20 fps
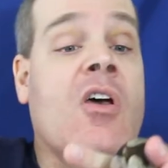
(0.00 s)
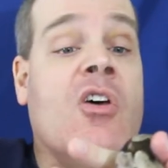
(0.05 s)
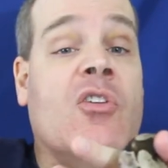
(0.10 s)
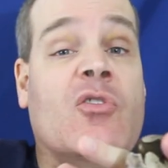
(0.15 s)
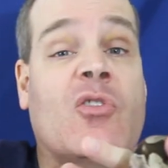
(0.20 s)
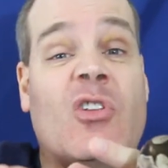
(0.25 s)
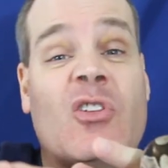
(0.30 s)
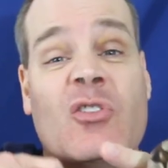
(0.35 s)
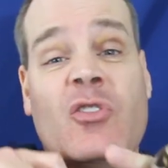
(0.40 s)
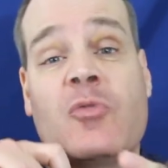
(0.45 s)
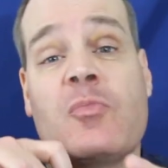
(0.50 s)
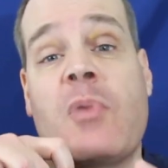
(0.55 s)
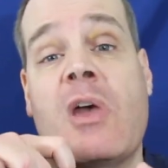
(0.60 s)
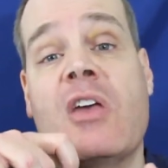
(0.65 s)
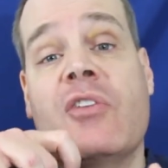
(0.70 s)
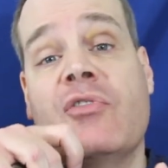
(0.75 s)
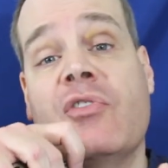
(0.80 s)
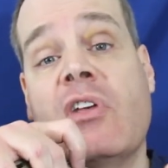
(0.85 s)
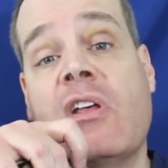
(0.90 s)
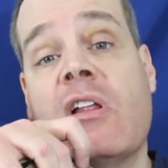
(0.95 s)
So this is
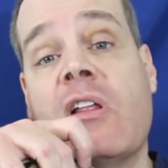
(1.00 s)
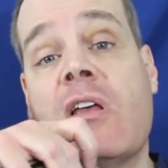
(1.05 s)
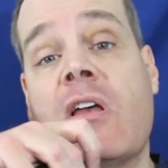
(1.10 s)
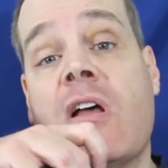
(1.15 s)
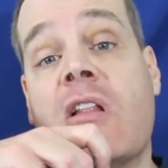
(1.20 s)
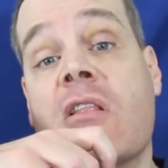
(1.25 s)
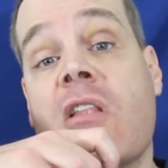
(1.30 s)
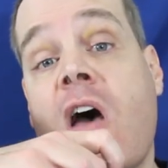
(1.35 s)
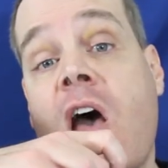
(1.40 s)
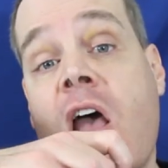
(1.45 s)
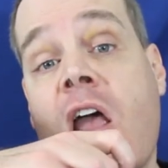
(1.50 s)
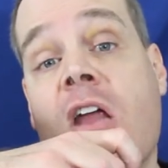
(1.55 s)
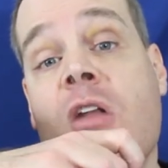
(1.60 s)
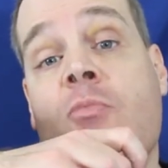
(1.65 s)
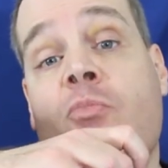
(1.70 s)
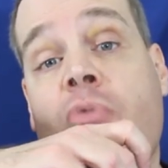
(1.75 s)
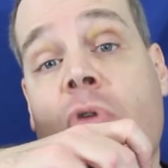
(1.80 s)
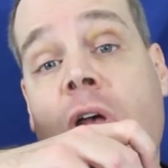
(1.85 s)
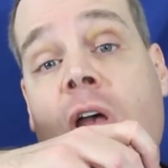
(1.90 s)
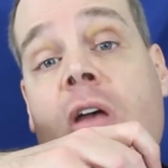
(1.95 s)
basically a
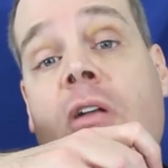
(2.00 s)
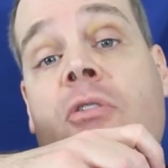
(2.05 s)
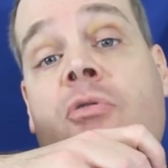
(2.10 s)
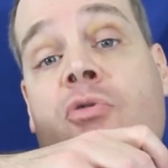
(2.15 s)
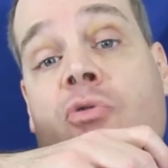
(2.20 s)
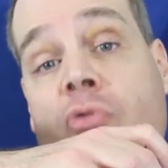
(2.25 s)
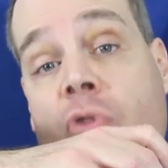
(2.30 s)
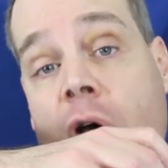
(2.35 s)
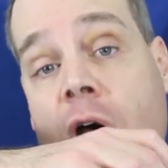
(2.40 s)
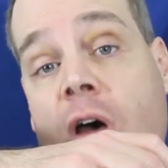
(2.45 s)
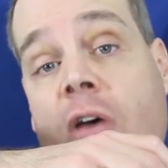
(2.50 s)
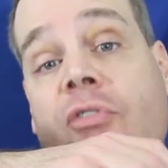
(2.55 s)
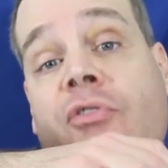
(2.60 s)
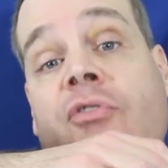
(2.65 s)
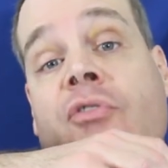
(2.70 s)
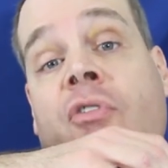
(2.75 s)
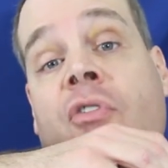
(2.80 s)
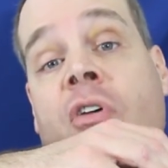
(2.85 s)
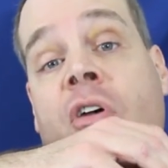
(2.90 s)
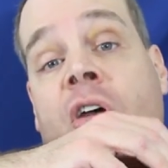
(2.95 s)
line bred
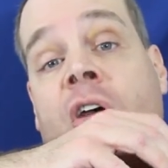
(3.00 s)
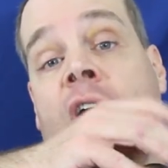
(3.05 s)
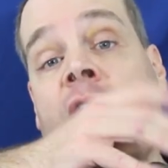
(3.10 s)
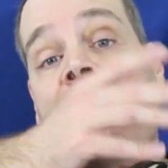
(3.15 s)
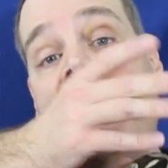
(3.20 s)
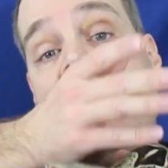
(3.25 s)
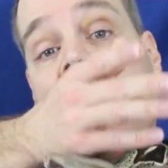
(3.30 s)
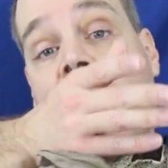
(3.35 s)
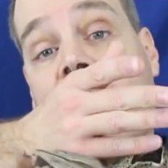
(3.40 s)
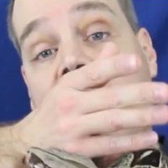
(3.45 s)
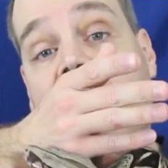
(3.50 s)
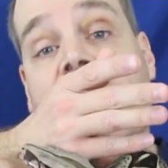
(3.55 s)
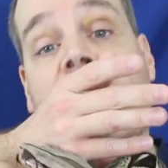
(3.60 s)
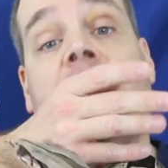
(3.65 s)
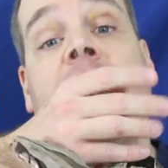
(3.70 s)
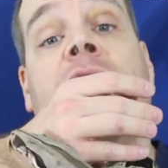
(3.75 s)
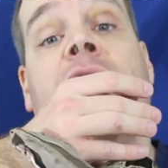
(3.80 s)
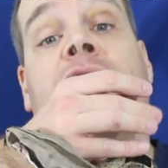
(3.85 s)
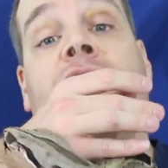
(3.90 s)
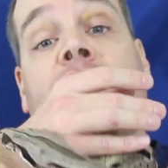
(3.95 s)
cross that I
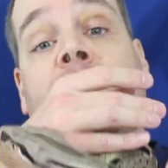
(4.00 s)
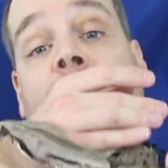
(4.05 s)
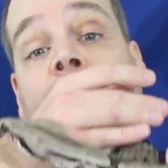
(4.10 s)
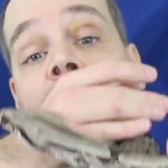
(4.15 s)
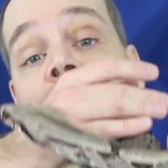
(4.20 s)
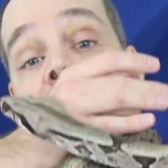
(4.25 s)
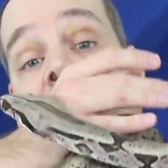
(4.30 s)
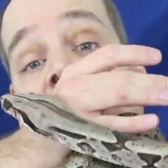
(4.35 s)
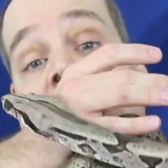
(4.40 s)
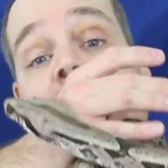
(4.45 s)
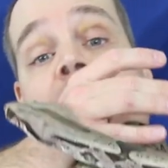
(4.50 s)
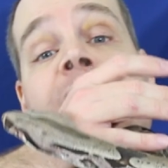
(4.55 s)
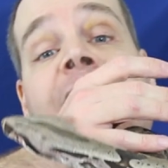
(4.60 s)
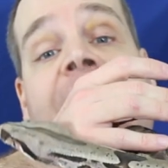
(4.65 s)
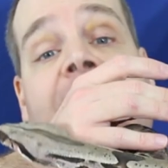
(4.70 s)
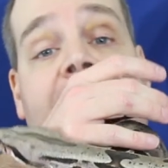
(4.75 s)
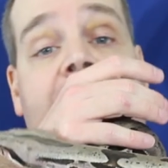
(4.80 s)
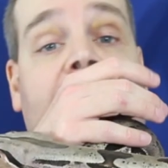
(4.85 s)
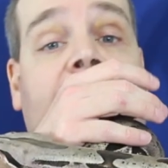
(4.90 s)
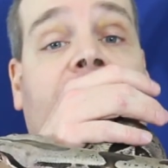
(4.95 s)
did to try to
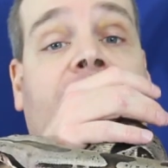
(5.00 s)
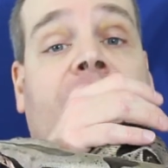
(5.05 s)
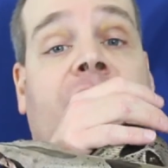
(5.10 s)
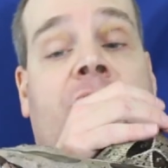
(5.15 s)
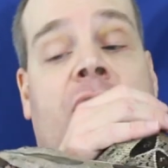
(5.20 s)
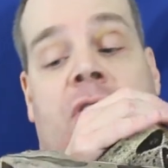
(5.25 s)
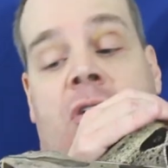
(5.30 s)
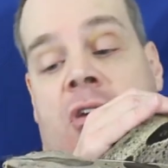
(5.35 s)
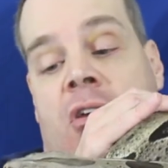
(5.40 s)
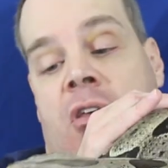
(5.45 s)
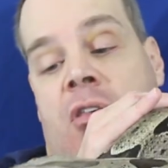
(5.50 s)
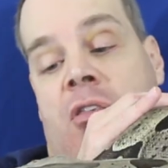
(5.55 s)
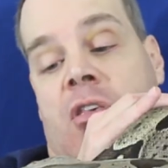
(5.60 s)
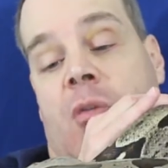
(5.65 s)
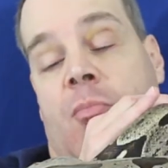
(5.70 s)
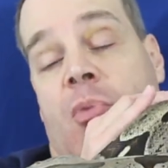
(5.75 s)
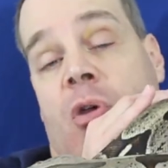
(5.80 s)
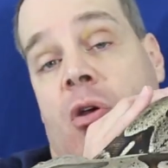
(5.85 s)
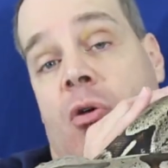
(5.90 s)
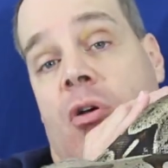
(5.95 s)
enhance the
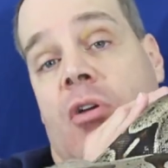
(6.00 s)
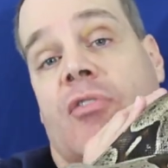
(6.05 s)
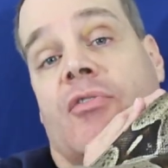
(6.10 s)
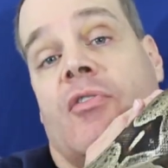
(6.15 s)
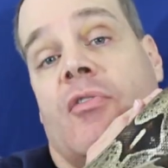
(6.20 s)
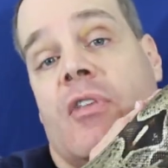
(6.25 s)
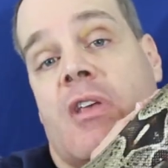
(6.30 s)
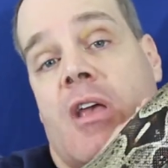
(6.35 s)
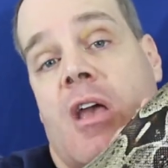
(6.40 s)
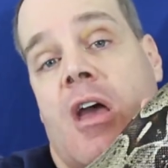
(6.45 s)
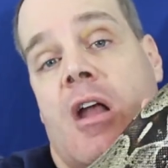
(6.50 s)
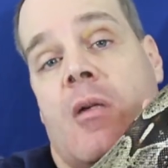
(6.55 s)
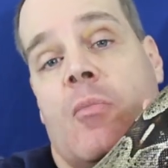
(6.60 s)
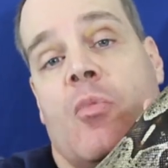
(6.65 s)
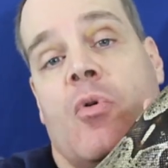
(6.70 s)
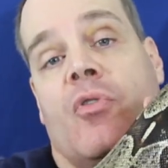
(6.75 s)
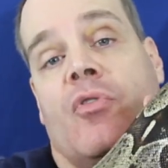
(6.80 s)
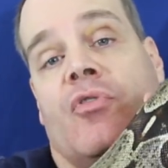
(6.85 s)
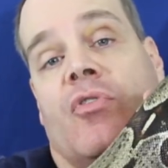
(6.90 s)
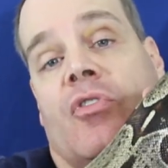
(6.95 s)
appearance of the
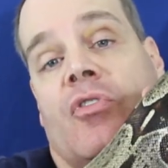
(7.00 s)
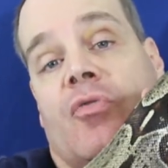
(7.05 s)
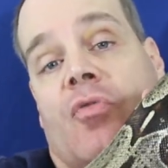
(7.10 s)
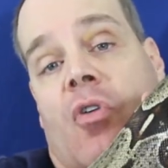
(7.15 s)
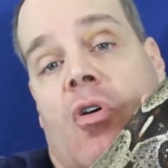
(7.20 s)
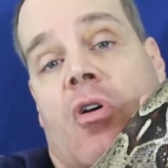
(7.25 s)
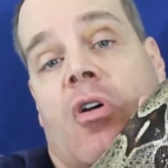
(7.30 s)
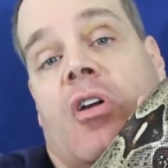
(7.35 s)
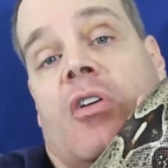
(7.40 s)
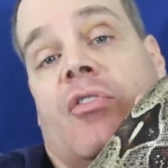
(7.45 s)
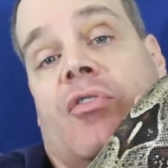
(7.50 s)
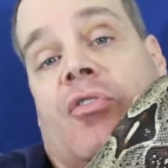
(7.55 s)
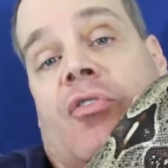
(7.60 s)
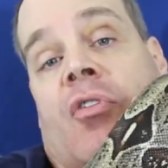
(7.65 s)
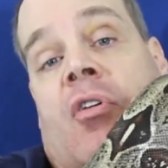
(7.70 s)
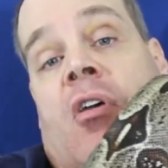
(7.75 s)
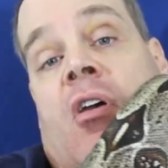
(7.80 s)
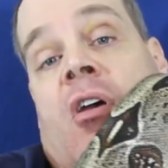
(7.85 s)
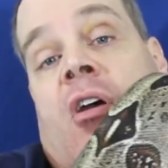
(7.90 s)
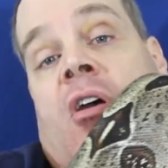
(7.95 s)
animals as far
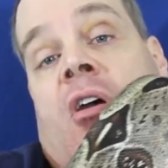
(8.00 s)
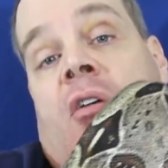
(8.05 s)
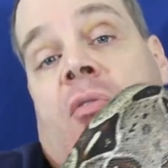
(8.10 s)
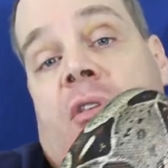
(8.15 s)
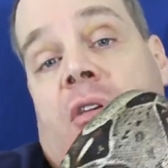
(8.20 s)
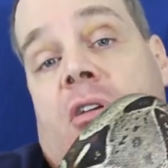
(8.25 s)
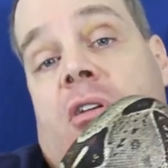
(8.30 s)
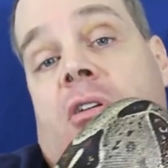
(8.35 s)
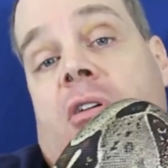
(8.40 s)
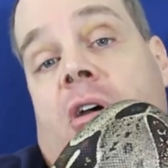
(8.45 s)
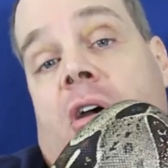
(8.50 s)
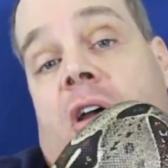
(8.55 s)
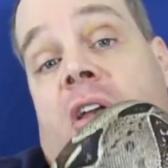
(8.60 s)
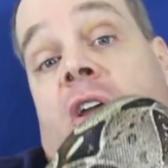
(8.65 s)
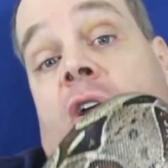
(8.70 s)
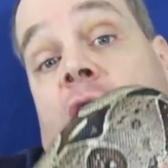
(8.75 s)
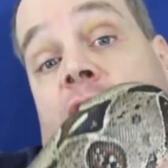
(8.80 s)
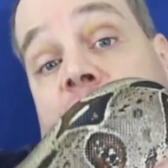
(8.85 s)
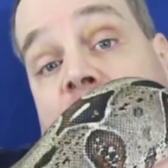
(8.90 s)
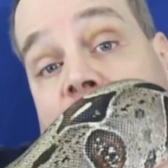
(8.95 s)
as the
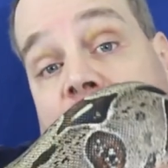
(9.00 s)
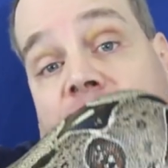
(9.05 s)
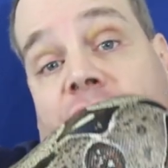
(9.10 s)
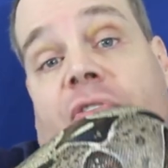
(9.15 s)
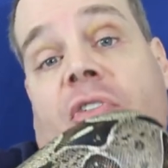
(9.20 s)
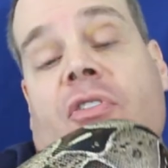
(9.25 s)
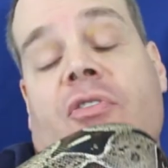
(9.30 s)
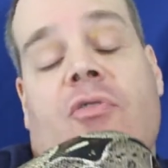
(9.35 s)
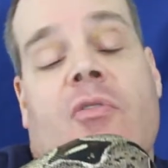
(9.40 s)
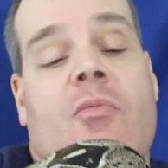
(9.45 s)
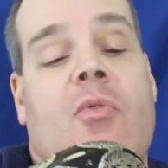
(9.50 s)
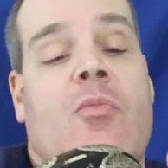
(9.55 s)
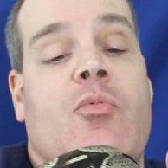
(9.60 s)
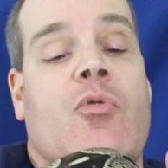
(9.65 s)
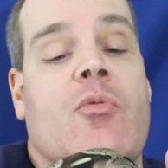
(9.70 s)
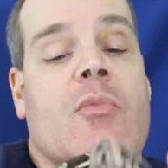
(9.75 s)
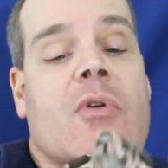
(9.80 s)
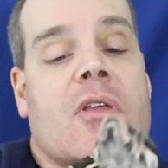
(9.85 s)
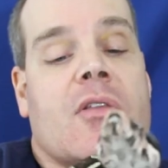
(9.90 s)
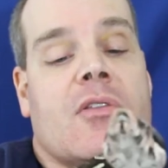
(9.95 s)
characteristics from the
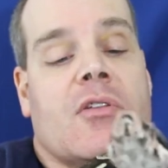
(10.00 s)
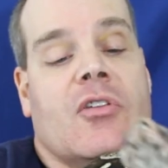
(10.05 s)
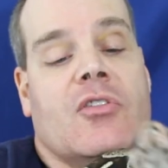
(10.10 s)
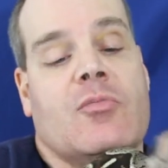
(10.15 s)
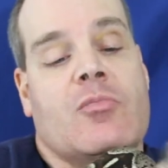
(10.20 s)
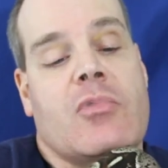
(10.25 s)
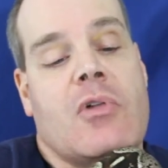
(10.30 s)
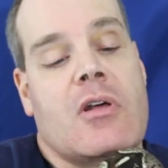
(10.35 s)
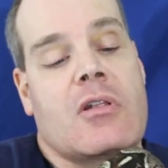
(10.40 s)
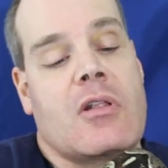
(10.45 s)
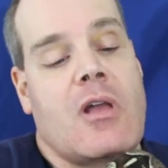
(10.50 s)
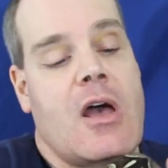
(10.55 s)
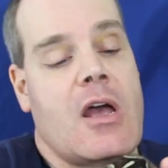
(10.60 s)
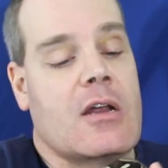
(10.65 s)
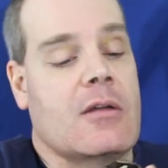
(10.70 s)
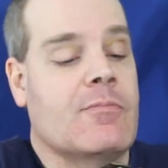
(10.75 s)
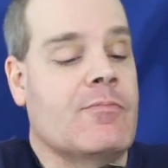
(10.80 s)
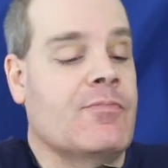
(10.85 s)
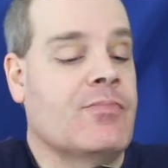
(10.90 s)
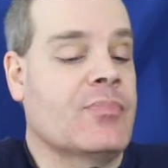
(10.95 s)
Prometheus
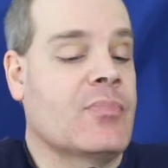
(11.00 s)
bloodline.